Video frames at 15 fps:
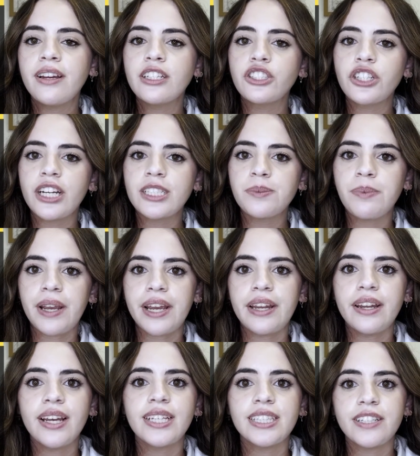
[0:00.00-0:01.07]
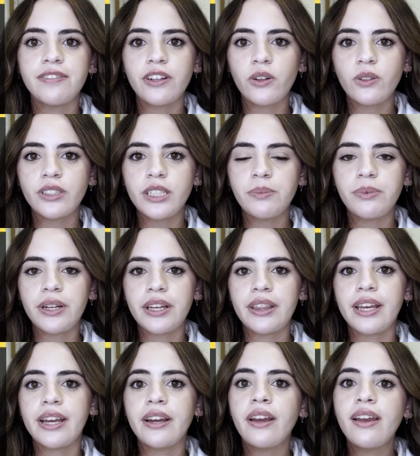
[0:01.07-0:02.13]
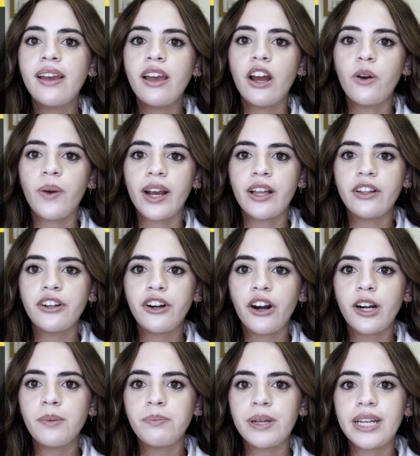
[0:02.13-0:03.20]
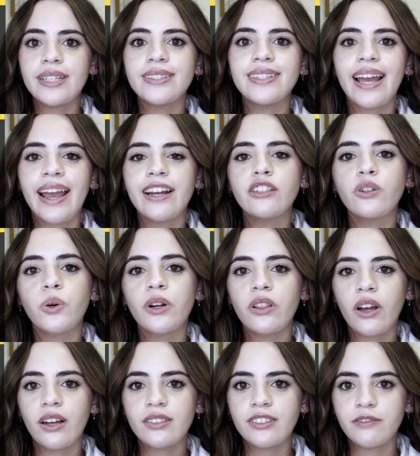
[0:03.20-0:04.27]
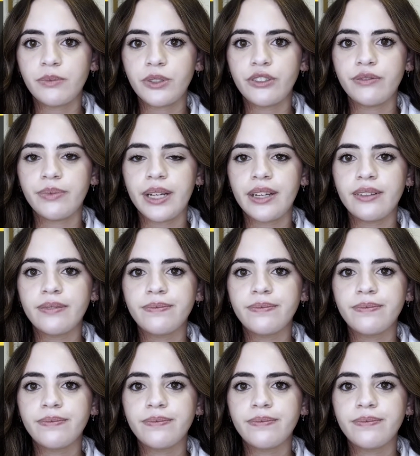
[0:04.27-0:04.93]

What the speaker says: chest pain, difficulty breathing, irregular heartbeats, and/or loss of movement.